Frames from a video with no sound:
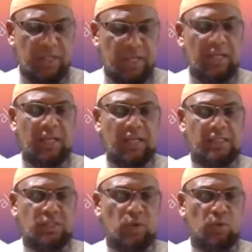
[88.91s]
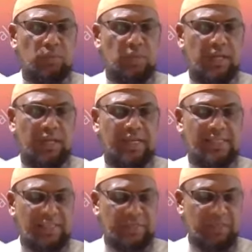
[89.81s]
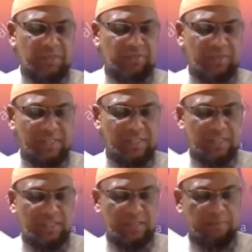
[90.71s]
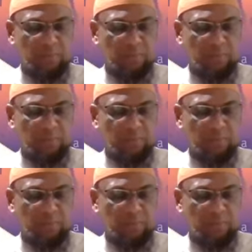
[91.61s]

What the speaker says: illa sawm, excepting fasting,